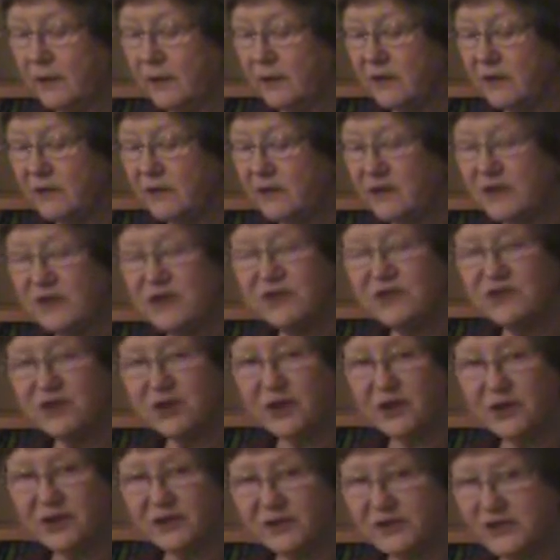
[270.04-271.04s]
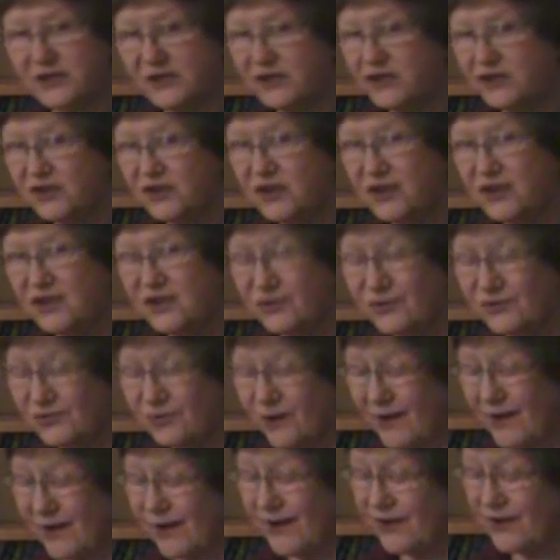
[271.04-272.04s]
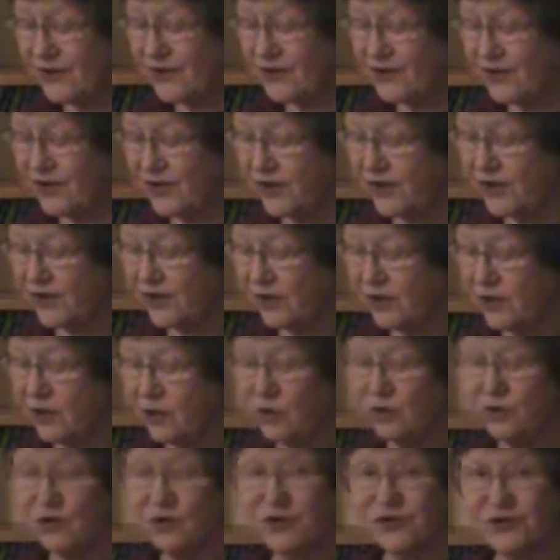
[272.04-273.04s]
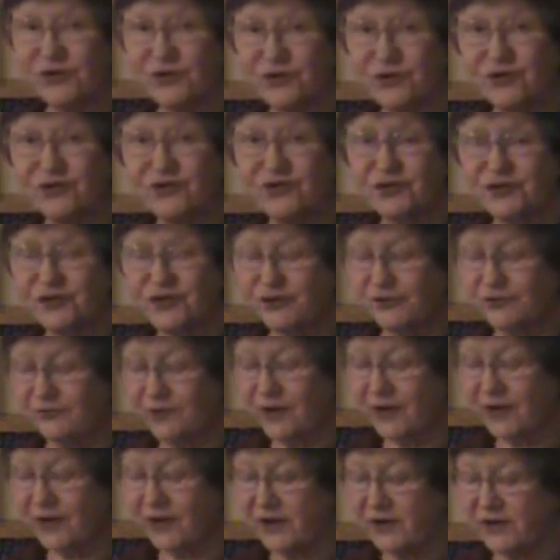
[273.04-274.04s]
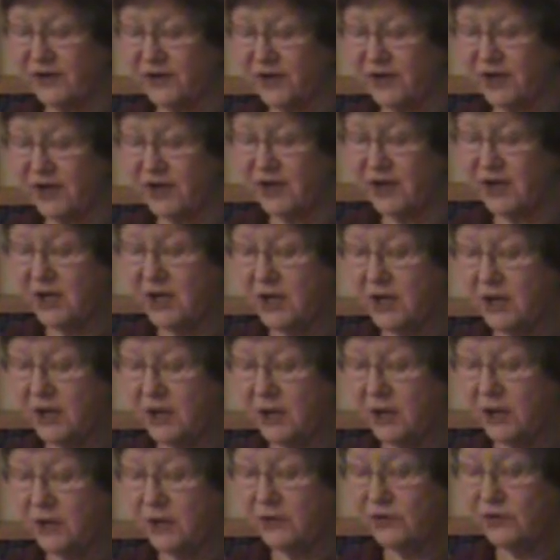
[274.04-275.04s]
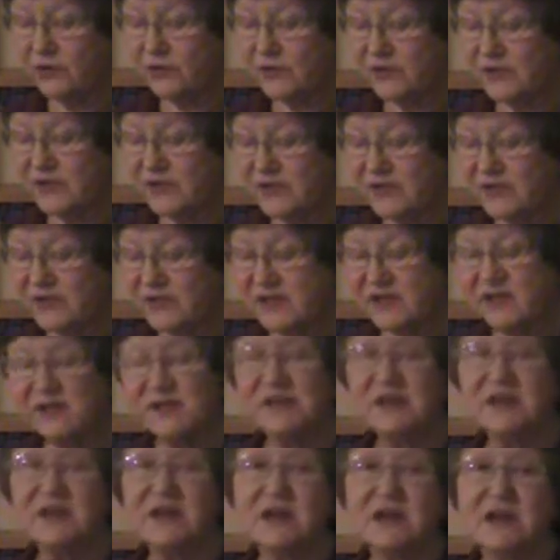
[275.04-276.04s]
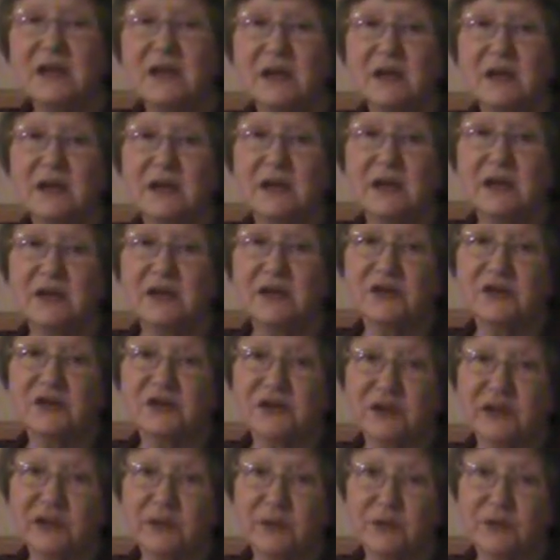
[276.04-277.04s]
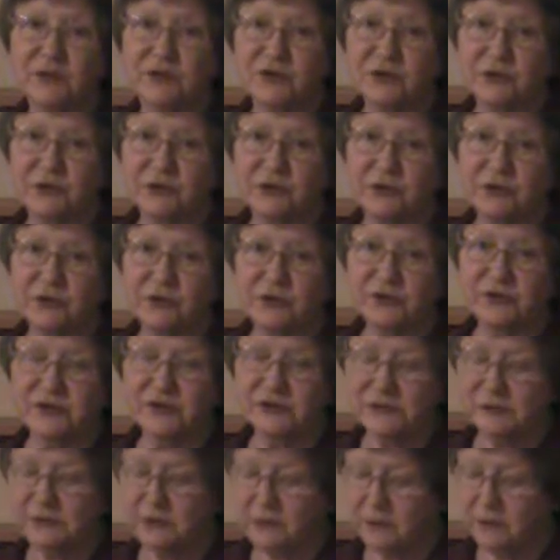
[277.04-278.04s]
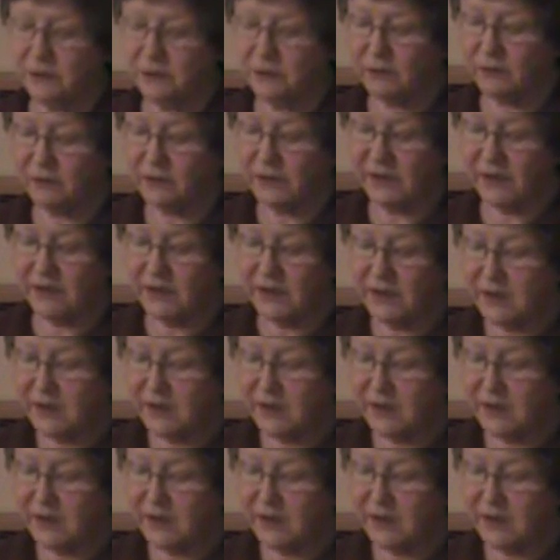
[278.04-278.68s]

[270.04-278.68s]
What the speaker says: teaching strategy or a search strategy to assist English language learners. Okay,